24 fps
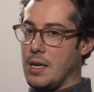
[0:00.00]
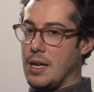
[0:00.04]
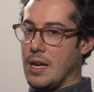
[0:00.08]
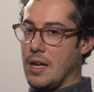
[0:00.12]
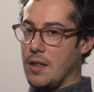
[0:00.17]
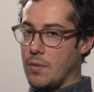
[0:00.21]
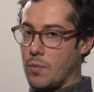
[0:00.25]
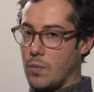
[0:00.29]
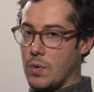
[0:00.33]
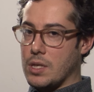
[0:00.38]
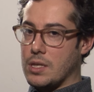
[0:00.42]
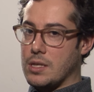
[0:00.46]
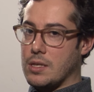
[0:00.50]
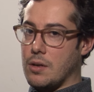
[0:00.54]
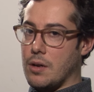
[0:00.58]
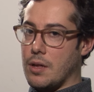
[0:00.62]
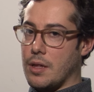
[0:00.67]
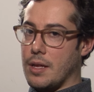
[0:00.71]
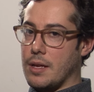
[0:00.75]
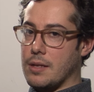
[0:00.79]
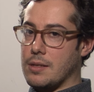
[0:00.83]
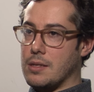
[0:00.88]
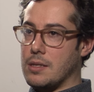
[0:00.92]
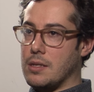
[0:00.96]
And then once
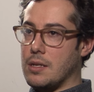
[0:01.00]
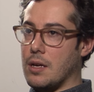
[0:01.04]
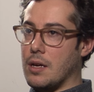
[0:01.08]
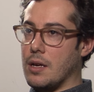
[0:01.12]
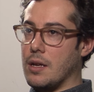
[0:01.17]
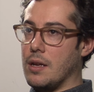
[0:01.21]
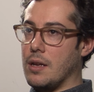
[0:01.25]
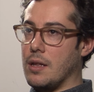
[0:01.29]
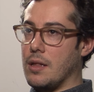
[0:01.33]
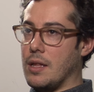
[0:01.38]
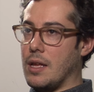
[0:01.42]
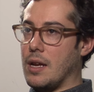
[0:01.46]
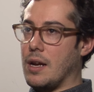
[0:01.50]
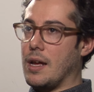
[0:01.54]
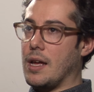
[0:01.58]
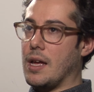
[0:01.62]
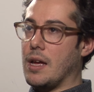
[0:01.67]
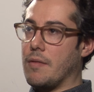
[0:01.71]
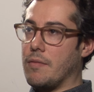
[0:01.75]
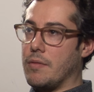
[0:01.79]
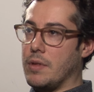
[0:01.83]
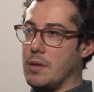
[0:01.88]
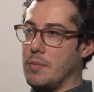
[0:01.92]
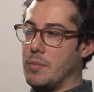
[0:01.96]
all that's done, then I
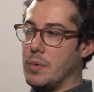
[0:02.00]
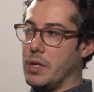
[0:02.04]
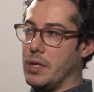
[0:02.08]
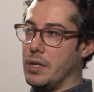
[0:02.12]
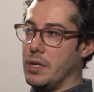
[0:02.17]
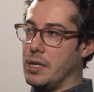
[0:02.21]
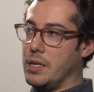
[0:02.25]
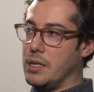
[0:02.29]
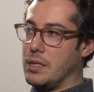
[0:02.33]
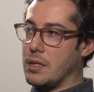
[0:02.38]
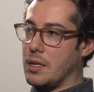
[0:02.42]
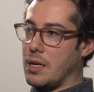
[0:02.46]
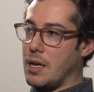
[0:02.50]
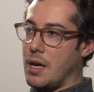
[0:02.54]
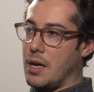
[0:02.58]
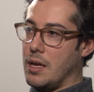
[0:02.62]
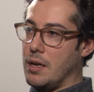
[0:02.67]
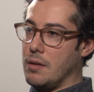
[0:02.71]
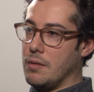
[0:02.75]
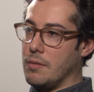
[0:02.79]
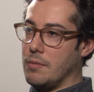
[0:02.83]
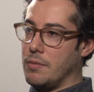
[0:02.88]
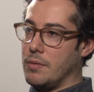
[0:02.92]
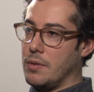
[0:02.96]
have the ability to
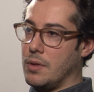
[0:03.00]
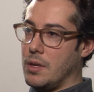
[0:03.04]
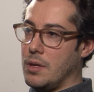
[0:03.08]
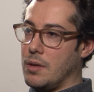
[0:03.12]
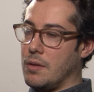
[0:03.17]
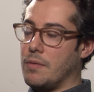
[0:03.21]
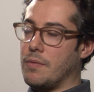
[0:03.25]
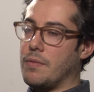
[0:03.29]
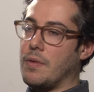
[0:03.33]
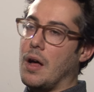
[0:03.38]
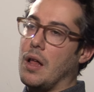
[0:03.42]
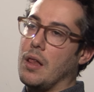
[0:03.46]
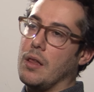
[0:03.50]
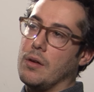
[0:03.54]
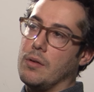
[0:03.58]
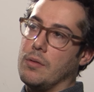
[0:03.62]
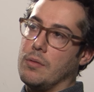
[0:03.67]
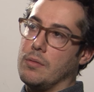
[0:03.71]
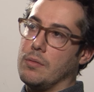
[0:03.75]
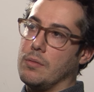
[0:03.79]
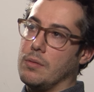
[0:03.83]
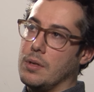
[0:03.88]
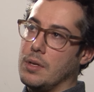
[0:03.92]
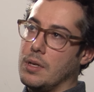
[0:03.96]
kind of
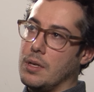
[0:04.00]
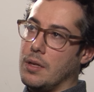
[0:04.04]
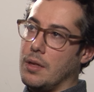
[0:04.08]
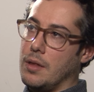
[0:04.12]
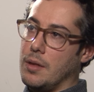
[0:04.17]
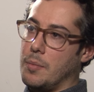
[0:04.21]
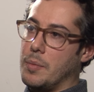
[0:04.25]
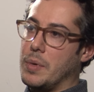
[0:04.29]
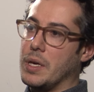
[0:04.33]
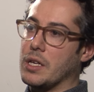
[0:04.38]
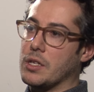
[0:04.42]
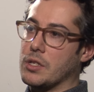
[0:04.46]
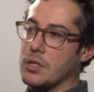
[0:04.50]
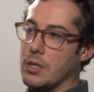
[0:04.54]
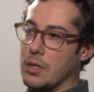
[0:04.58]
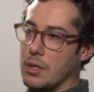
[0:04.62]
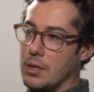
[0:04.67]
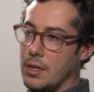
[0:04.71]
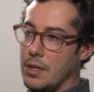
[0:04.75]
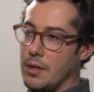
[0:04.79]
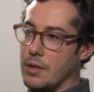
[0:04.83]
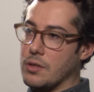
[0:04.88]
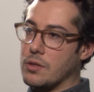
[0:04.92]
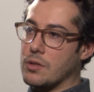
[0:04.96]
follow the
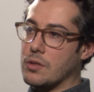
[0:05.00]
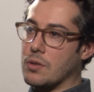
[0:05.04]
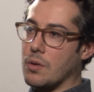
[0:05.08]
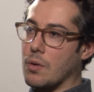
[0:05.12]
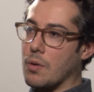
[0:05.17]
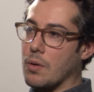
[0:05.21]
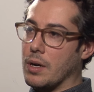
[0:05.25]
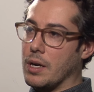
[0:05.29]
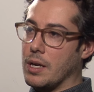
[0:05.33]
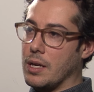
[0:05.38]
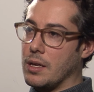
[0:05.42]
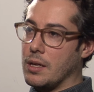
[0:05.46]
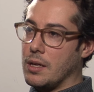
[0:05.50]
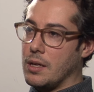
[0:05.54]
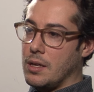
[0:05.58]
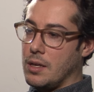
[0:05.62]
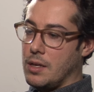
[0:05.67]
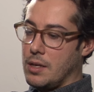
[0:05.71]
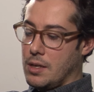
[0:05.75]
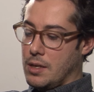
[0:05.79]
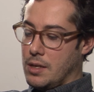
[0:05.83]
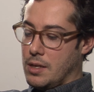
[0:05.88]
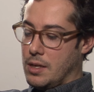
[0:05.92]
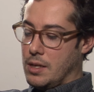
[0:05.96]
picture and the story.
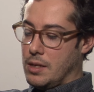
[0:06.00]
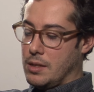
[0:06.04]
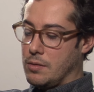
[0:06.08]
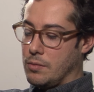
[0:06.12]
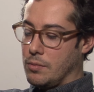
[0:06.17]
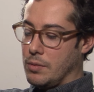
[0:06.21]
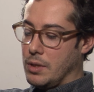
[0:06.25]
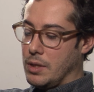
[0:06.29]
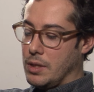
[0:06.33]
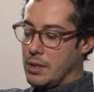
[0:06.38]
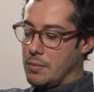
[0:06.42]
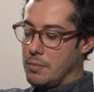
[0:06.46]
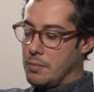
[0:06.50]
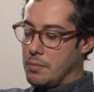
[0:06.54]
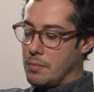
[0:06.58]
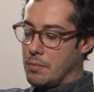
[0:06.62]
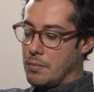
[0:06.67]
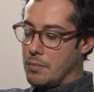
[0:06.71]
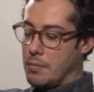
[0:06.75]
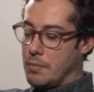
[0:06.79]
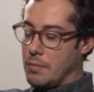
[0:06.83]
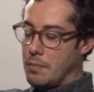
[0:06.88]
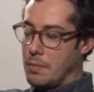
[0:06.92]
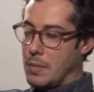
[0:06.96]
It's really
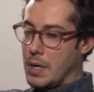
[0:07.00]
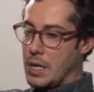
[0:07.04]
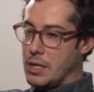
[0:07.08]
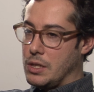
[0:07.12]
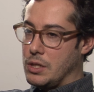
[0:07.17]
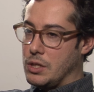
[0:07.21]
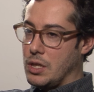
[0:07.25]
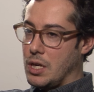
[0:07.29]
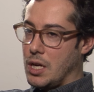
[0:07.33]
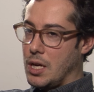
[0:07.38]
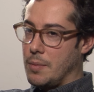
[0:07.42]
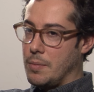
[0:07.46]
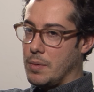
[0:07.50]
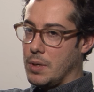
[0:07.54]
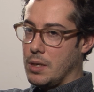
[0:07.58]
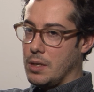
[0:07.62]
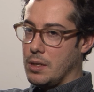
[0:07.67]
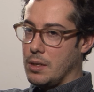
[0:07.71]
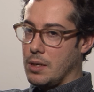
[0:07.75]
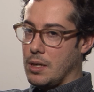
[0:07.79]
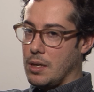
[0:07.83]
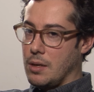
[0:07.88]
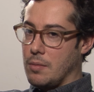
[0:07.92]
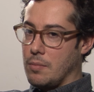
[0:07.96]
my job,
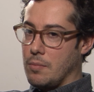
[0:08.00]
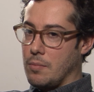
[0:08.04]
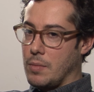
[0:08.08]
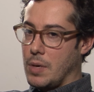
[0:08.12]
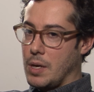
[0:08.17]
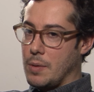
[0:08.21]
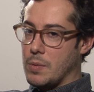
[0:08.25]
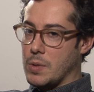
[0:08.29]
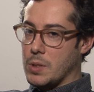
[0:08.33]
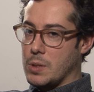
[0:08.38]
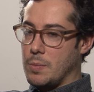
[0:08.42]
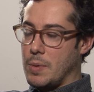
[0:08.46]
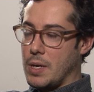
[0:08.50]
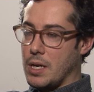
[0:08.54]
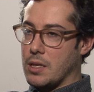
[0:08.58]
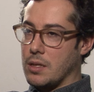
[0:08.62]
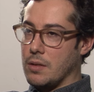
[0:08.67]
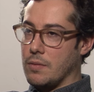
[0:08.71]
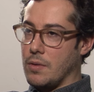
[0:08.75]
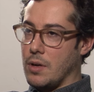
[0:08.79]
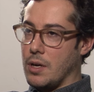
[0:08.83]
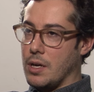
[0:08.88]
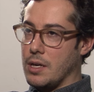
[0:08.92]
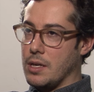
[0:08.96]
and my
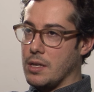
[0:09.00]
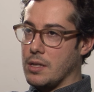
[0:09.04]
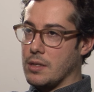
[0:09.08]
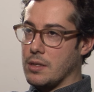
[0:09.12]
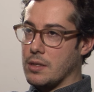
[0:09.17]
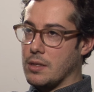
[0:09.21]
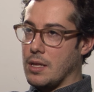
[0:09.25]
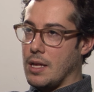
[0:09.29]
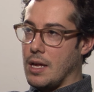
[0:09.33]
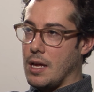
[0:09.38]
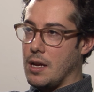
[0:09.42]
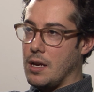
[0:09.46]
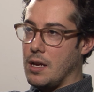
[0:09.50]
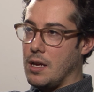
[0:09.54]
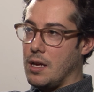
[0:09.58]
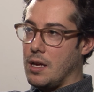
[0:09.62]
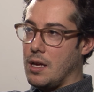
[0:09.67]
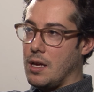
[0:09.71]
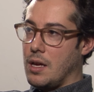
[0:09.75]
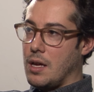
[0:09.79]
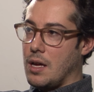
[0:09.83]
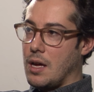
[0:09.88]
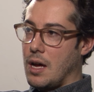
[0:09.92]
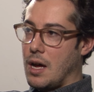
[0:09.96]
perspective on it is that
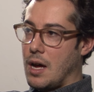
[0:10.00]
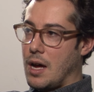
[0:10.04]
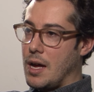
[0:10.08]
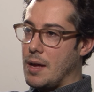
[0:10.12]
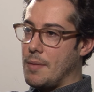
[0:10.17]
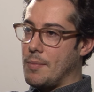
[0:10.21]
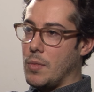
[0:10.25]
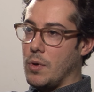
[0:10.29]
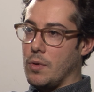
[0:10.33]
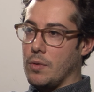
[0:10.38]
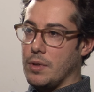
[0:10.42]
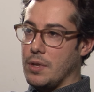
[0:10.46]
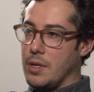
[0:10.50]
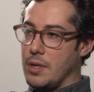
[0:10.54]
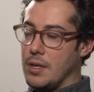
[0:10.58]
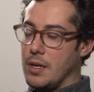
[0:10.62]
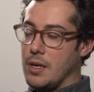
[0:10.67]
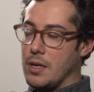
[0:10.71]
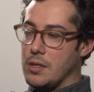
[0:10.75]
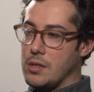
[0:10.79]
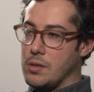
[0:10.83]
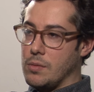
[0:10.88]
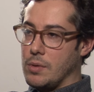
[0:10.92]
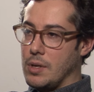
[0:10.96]
I'm only
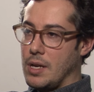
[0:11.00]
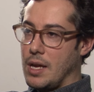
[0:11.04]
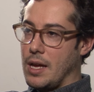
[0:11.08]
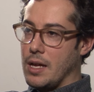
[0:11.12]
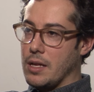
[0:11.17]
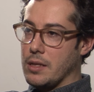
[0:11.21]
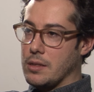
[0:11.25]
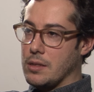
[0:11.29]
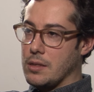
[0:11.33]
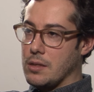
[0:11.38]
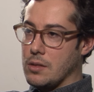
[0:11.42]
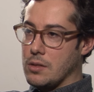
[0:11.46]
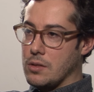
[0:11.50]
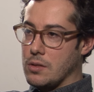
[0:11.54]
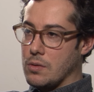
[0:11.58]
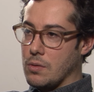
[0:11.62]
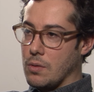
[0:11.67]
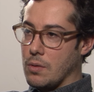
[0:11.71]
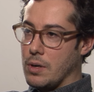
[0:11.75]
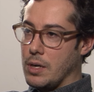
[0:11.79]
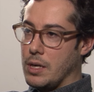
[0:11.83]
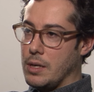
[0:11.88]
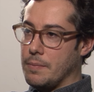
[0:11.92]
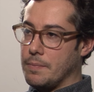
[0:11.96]
there to enhance the
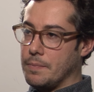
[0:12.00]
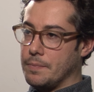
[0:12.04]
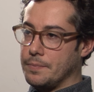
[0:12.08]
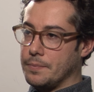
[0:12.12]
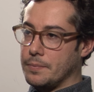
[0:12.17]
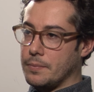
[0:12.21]
story.